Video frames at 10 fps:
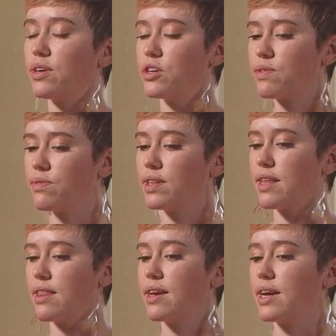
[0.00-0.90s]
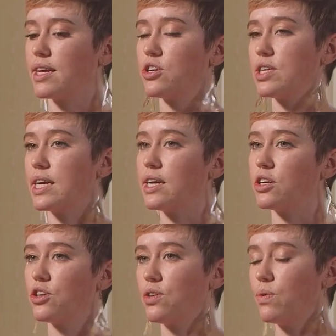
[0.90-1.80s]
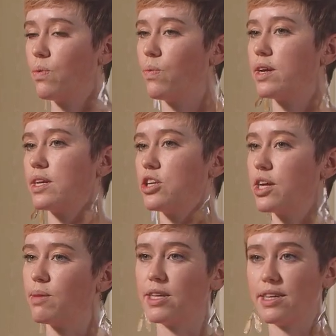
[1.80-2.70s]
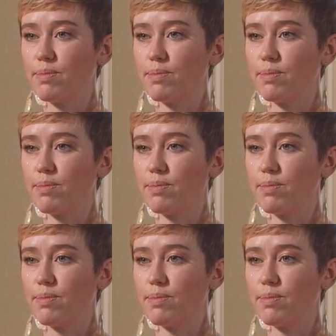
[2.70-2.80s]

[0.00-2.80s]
and just really think at each stage what each element is